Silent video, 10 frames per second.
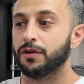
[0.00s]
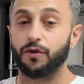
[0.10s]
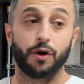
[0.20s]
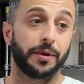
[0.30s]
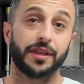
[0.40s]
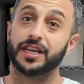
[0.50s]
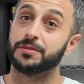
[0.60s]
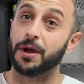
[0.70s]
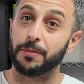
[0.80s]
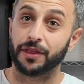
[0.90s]
for me,
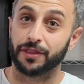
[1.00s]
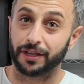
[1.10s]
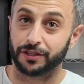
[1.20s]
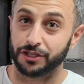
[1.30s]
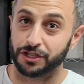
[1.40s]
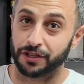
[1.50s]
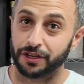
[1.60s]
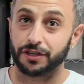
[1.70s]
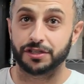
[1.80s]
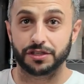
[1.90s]
that's my main thing, teaching the
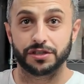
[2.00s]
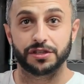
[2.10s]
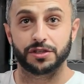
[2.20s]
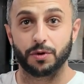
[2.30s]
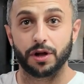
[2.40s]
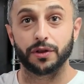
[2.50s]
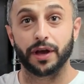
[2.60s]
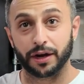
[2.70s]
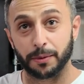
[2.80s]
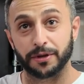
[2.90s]
youngsters as well
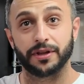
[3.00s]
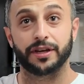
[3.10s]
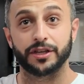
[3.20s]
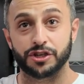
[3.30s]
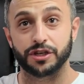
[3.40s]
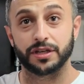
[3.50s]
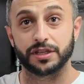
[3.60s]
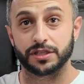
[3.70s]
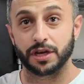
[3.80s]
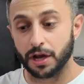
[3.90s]
that come in the kitchen
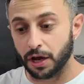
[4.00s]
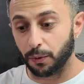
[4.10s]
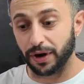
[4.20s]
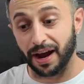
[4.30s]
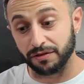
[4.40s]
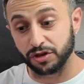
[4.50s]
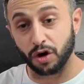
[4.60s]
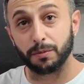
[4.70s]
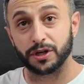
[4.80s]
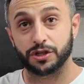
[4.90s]
is we have
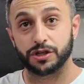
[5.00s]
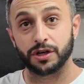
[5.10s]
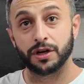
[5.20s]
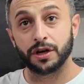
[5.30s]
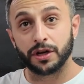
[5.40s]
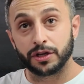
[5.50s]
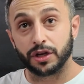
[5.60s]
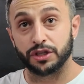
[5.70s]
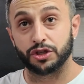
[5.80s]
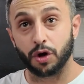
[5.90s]
so much
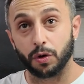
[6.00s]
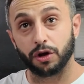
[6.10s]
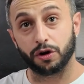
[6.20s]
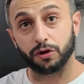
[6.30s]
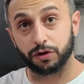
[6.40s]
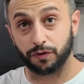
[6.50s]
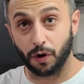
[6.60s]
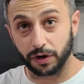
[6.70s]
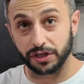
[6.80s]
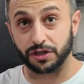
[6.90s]
and so little to
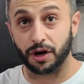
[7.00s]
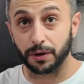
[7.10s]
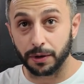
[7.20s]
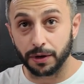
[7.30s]
focus on.